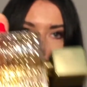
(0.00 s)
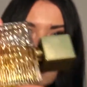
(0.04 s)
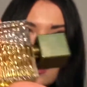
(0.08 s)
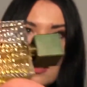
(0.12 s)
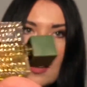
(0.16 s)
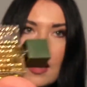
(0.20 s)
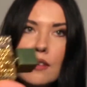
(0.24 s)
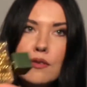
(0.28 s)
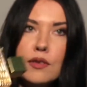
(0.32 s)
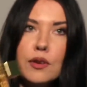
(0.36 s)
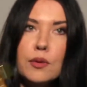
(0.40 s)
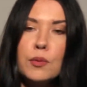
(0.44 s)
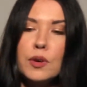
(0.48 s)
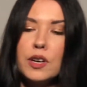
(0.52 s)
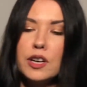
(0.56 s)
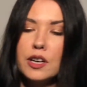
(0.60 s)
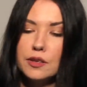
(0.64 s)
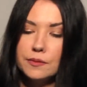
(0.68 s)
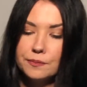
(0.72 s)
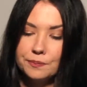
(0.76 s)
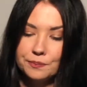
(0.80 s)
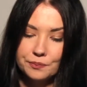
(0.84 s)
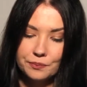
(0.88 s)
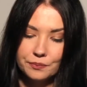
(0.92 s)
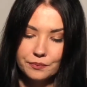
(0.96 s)

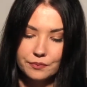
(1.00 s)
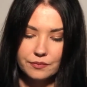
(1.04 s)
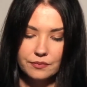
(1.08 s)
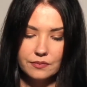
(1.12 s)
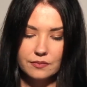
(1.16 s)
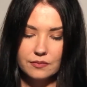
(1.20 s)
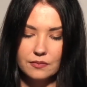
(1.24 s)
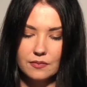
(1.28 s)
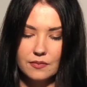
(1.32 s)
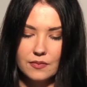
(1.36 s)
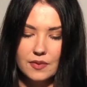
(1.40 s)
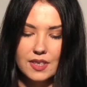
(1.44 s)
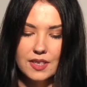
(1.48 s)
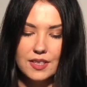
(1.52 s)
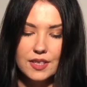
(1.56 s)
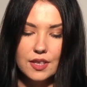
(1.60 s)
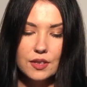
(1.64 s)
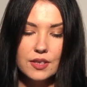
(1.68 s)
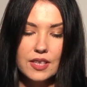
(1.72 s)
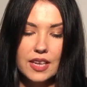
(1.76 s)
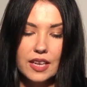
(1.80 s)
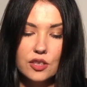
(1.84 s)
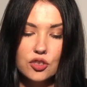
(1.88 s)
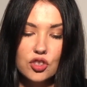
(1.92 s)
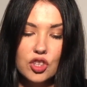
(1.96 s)
everywhere. So
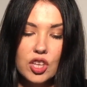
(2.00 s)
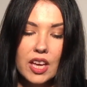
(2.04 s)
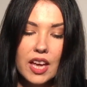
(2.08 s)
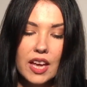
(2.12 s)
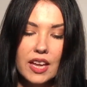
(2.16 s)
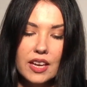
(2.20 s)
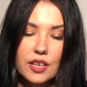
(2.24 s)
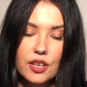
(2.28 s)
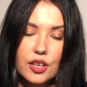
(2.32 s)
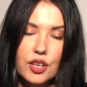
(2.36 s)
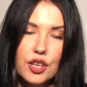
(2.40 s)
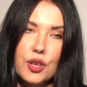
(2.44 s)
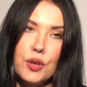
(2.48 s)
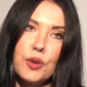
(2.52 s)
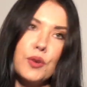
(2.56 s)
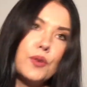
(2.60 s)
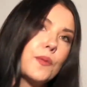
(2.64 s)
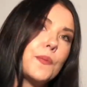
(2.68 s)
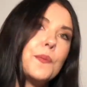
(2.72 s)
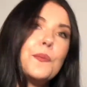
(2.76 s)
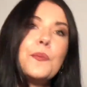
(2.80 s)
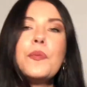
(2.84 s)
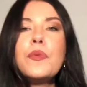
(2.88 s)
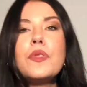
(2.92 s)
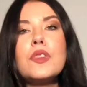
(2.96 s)
it's actually kind of cute.
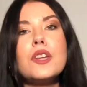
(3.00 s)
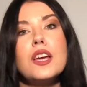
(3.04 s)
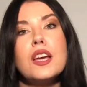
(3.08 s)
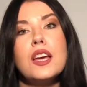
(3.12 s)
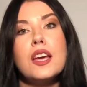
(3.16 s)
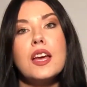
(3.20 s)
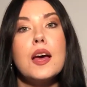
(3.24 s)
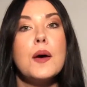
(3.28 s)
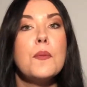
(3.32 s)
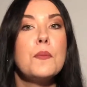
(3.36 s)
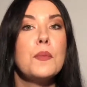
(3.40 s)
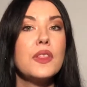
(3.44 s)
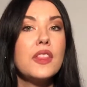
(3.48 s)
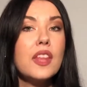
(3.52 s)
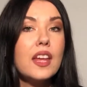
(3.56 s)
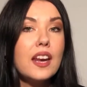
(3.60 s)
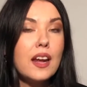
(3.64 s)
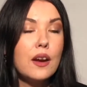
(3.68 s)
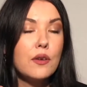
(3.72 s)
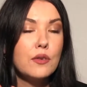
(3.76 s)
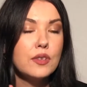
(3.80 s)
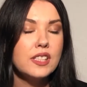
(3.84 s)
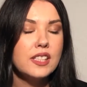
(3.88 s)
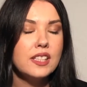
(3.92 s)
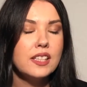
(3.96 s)
But then I
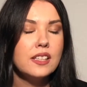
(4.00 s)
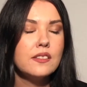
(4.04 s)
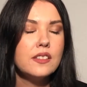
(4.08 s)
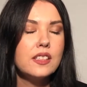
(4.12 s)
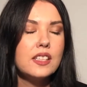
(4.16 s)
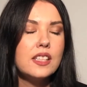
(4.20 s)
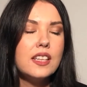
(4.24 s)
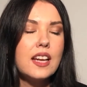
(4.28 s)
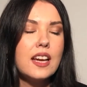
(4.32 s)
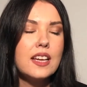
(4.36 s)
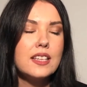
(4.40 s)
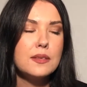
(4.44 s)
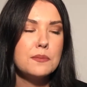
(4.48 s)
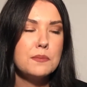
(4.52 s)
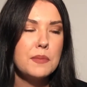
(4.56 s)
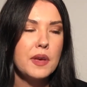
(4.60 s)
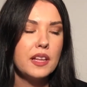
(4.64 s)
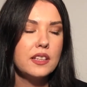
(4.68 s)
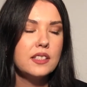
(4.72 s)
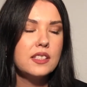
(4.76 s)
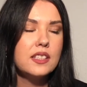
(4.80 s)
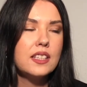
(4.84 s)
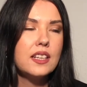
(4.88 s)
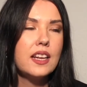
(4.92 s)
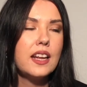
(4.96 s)
received it, I
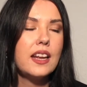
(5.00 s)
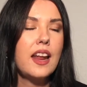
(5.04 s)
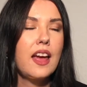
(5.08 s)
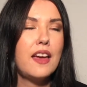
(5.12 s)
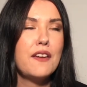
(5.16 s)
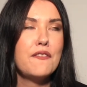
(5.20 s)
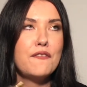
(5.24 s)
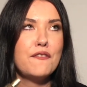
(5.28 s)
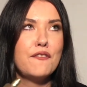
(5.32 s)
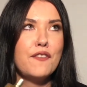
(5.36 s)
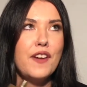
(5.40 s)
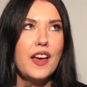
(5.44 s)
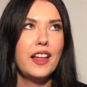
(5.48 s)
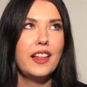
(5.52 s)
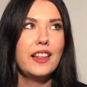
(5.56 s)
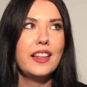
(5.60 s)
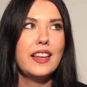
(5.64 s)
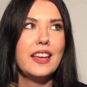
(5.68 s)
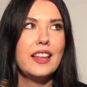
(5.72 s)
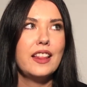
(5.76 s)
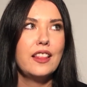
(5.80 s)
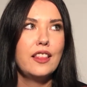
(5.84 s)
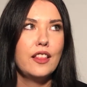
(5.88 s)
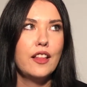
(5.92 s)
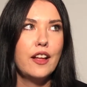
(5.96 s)
smelled it, and I fell
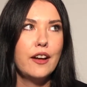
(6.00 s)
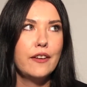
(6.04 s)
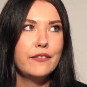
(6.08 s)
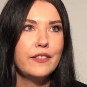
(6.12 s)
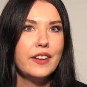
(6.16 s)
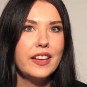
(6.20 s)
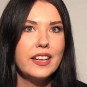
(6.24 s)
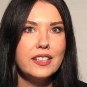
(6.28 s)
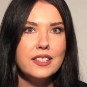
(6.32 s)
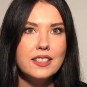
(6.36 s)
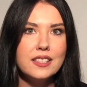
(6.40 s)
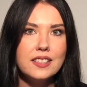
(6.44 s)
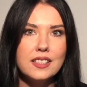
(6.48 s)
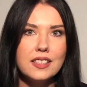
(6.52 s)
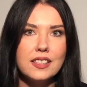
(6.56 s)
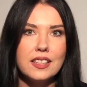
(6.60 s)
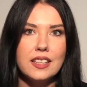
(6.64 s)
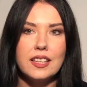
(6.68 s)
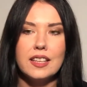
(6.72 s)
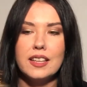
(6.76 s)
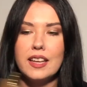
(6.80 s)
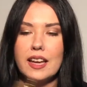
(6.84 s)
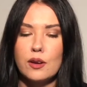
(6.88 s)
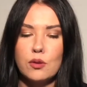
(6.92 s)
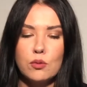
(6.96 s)
in love instantly.
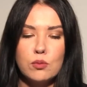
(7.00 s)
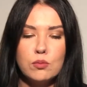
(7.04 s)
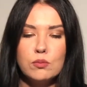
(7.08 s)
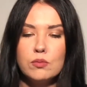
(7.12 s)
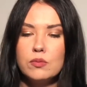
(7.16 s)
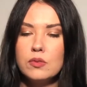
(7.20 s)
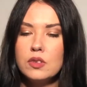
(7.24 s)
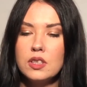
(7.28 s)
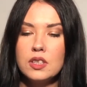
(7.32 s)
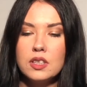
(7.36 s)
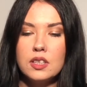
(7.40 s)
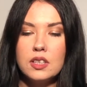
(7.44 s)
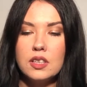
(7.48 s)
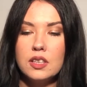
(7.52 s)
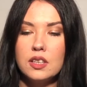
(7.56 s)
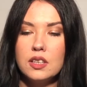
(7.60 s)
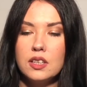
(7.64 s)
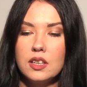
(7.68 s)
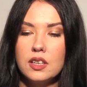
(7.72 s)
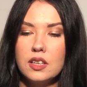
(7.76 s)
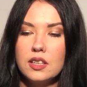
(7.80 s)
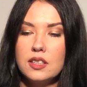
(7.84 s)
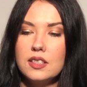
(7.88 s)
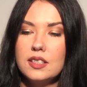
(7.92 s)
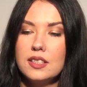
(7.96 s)
Like,
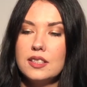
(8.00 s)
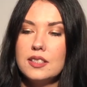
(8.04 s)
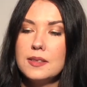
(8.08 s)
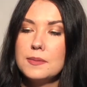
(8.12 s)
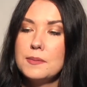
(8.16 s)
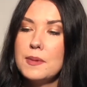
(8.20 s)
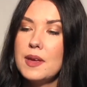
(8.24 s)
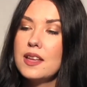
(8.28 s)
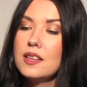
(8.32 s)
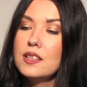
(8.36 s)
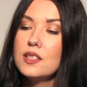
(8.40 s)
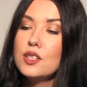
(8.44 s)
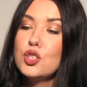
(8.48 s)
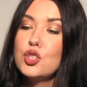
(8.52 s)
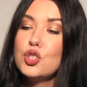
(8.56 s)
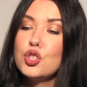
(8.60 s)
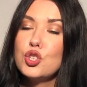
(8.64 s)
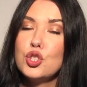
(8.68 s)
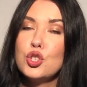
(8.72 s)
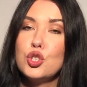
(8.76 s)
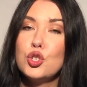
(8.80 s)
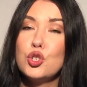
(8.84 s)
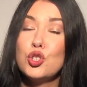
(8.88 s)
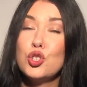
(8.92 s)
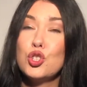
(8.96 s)
the smell's
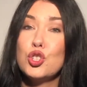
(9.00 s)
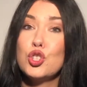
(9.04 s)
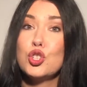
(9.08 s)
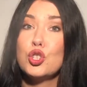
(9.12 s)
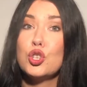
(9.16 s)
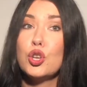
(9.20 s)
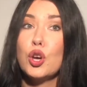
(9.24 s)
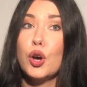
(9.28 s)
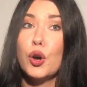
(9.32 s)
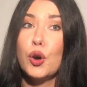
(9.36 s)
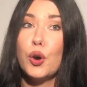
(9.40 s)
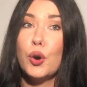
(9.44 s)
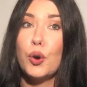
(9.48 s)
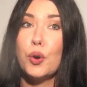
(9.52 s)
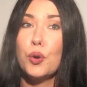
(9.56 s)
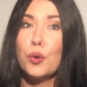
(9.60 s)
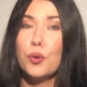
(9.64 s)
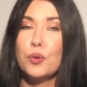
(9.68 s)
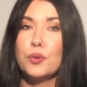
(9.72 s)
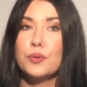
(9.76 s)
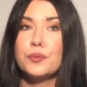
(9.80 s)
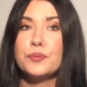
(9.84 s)
so